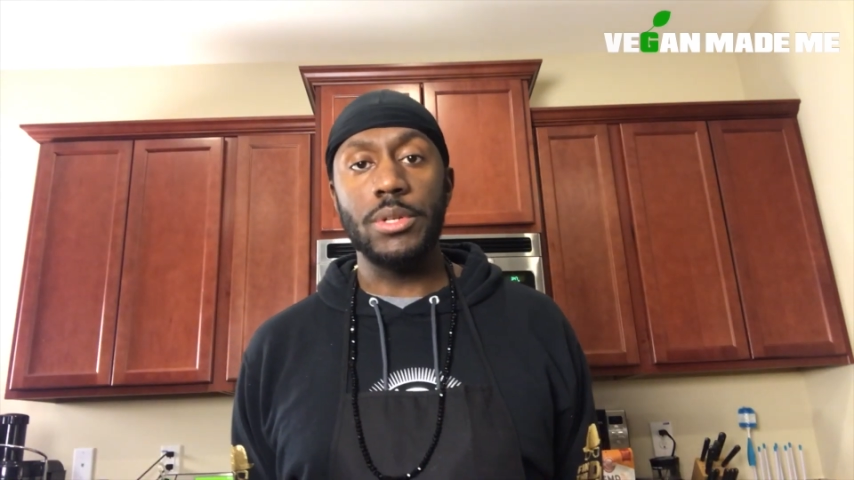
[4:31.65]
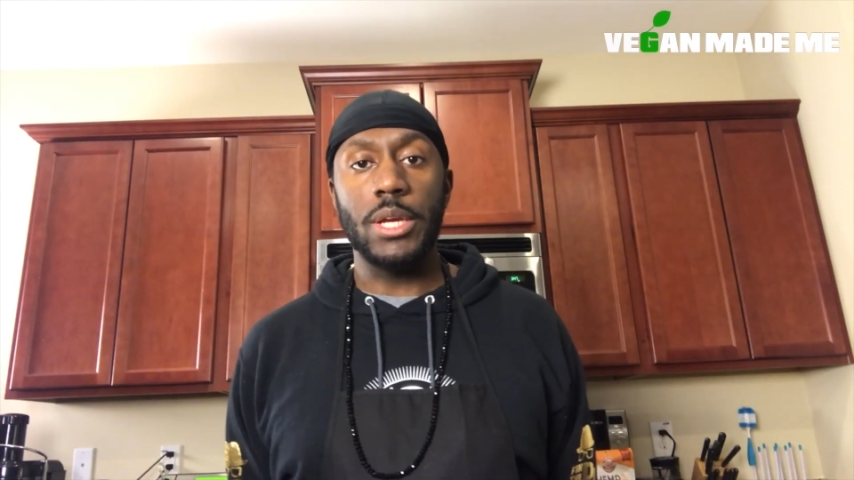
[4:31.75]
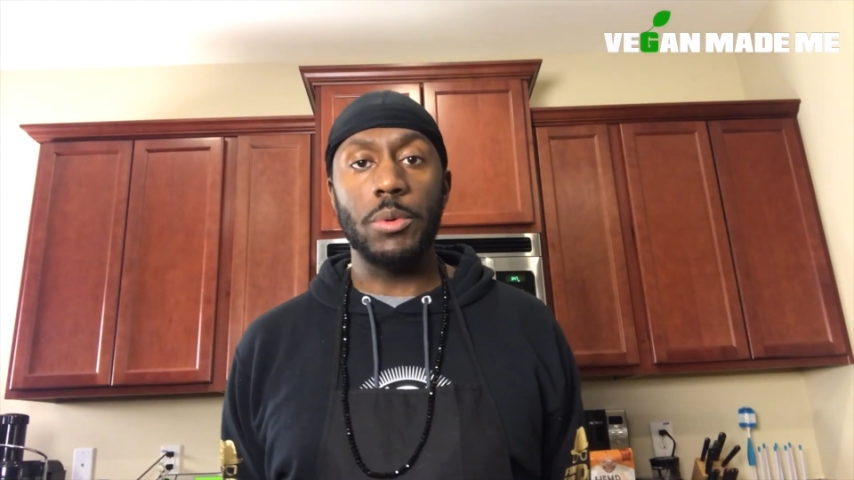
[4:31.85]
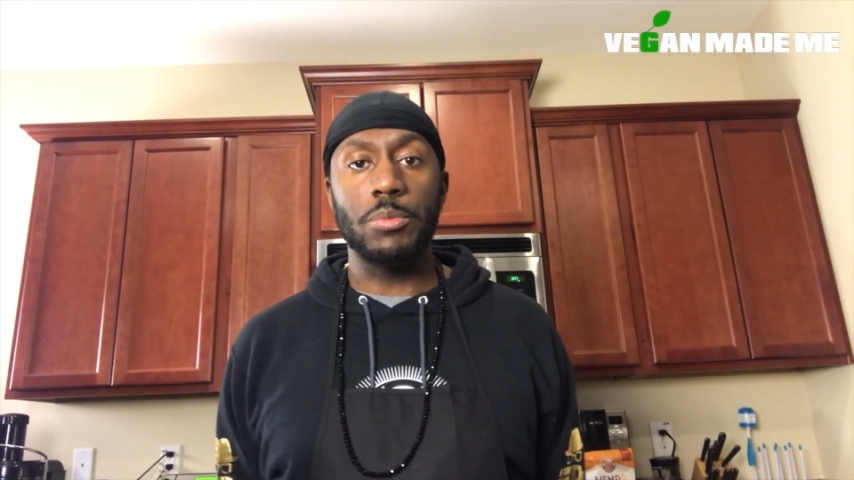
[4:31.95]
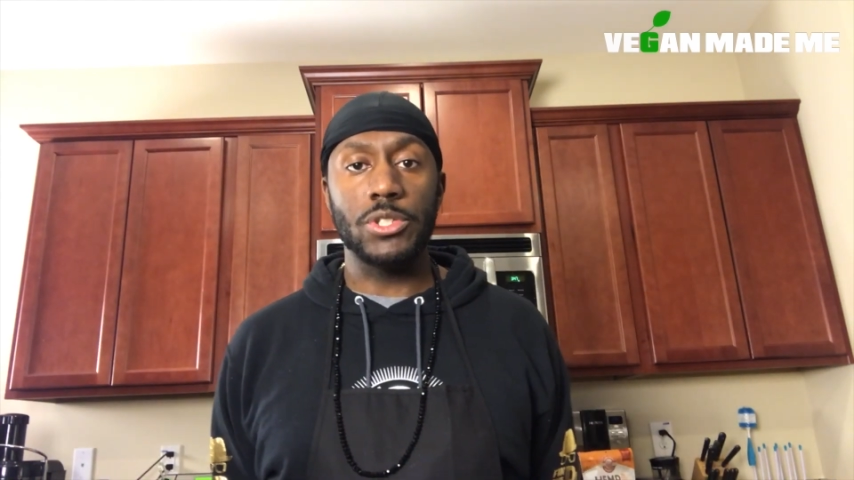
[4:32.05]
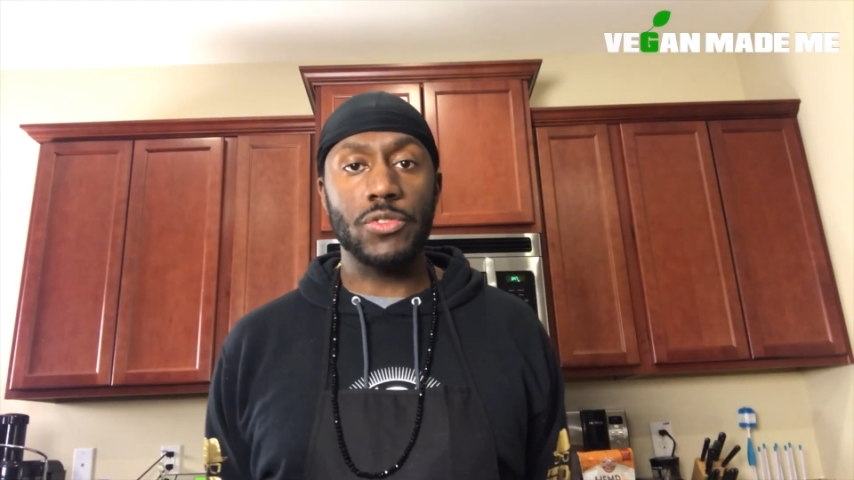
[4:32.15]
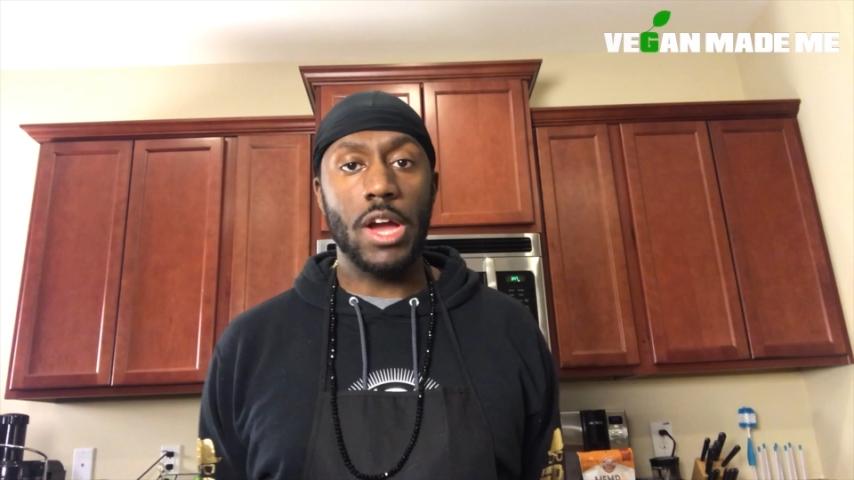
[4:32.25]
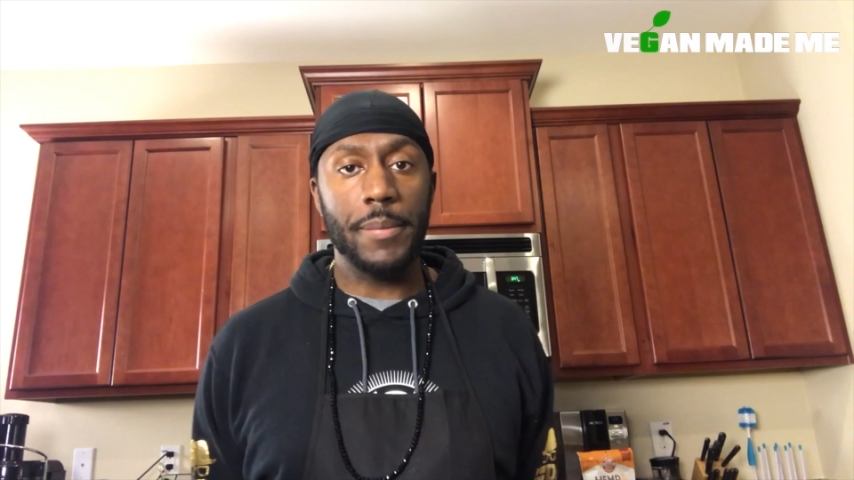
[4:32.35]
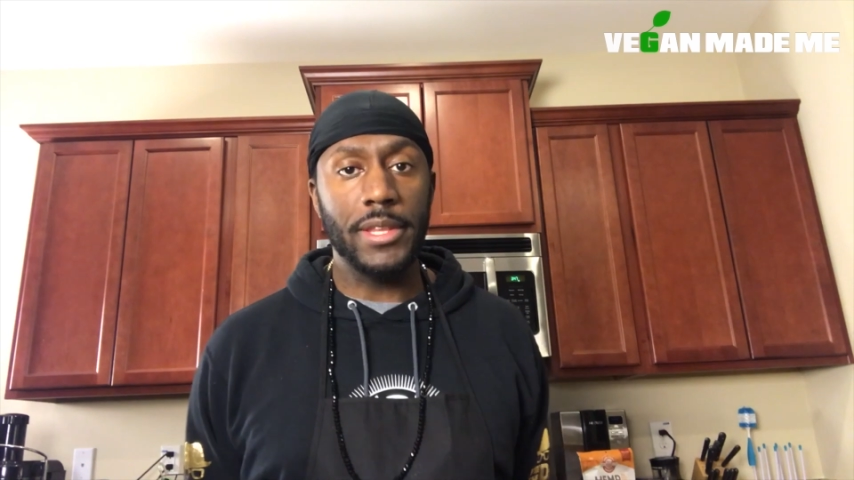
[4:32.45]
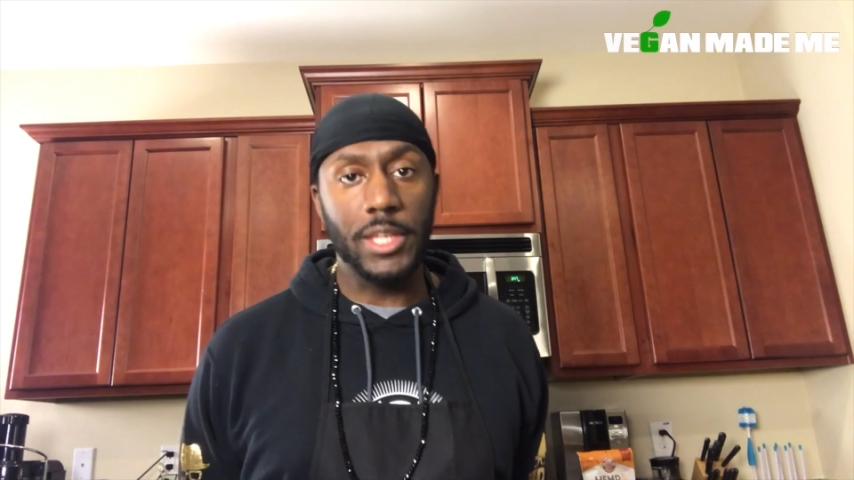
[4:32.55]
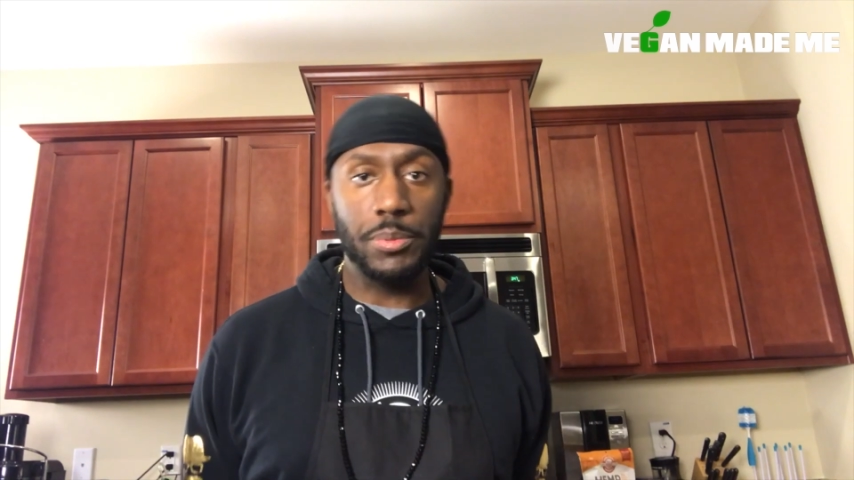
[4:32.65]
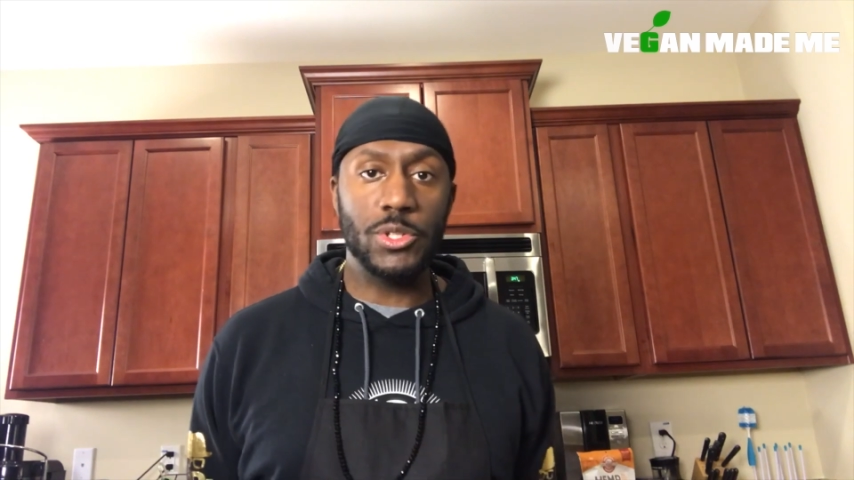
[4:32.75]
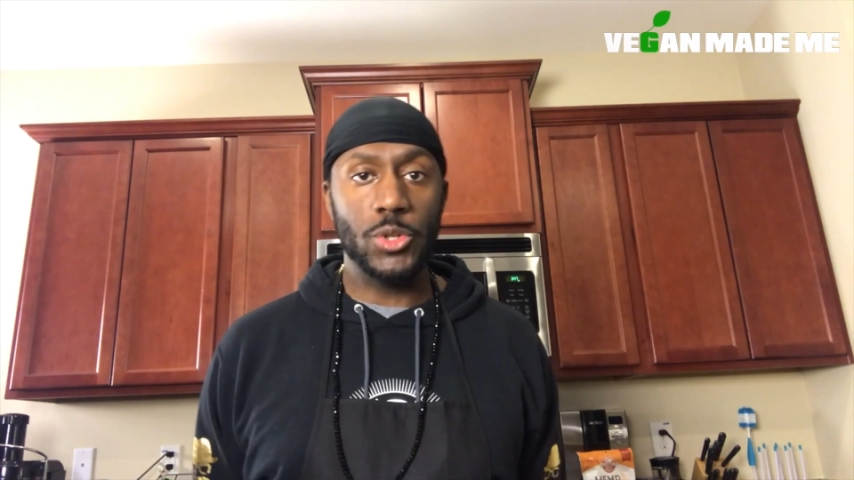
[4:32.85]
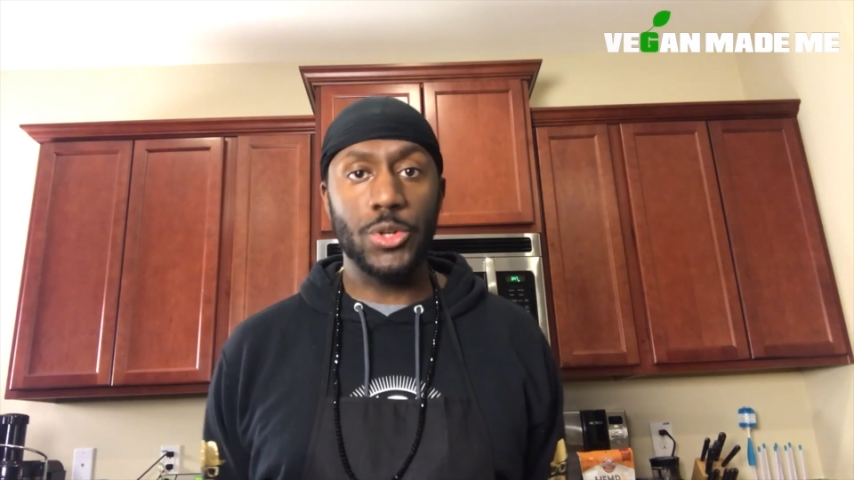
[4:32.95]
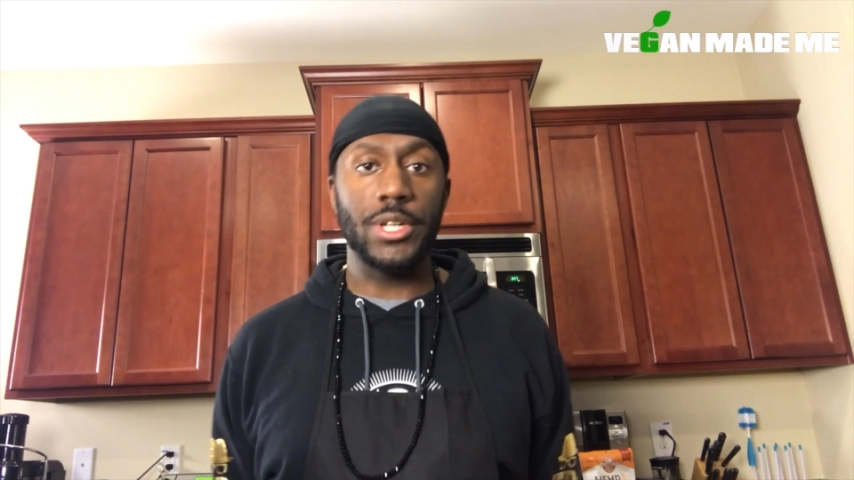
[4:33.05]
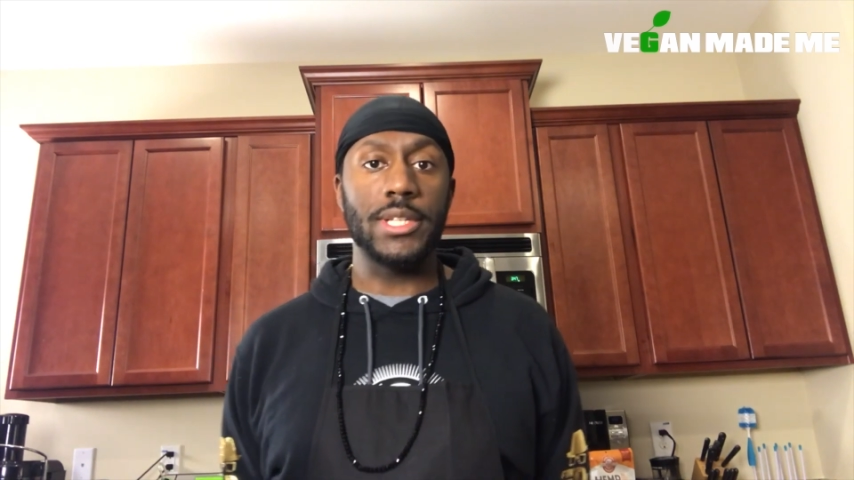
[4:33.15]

he would prescribe me Lipitor